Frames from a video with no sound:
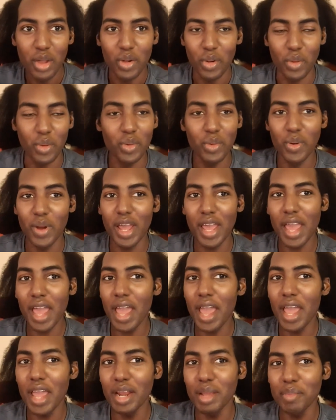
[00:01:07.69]

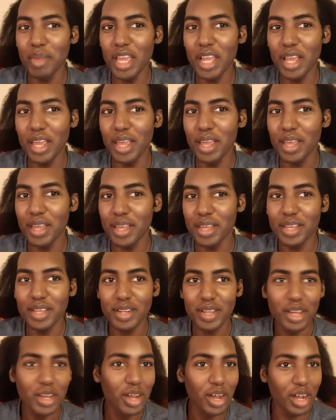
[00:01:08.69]
Wait a minute.
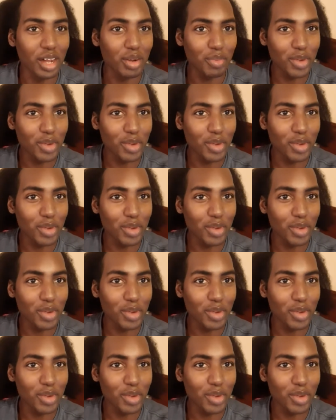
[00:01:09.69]
Honey,